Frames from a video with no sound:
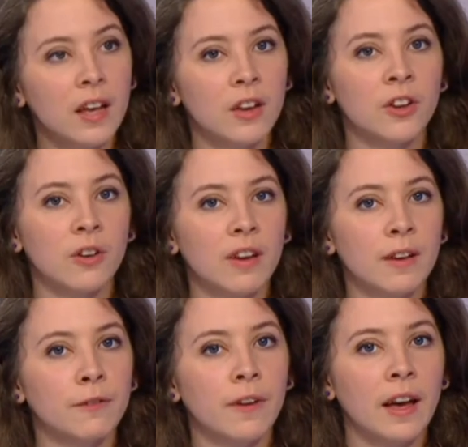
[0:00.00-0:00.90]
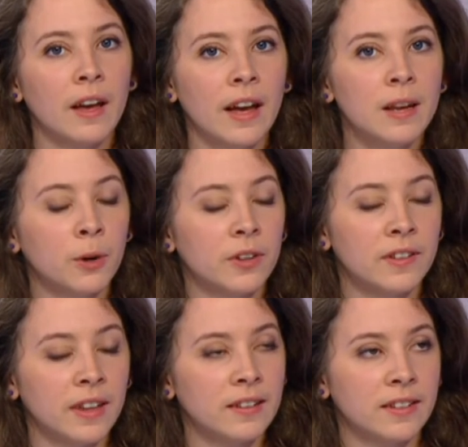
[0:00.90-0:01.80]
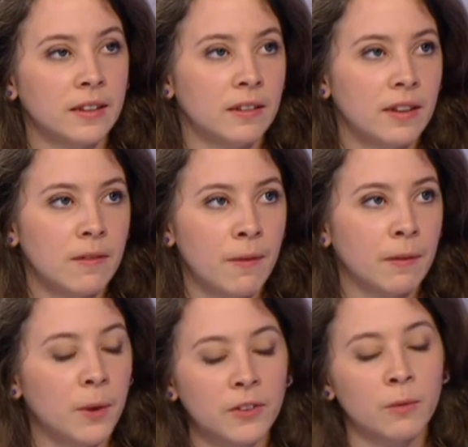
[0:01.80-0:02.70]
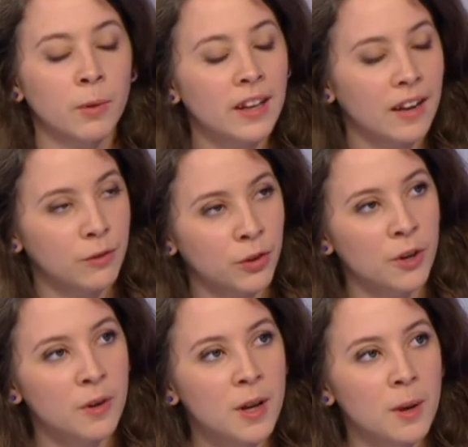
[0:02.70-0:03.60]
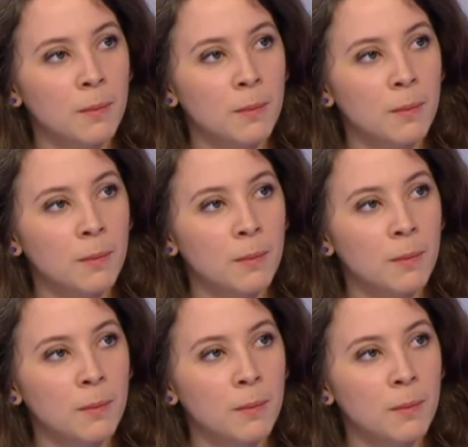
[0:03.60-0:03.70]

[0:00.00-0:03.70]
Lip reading: if anybody's guilty, that person will have to go. But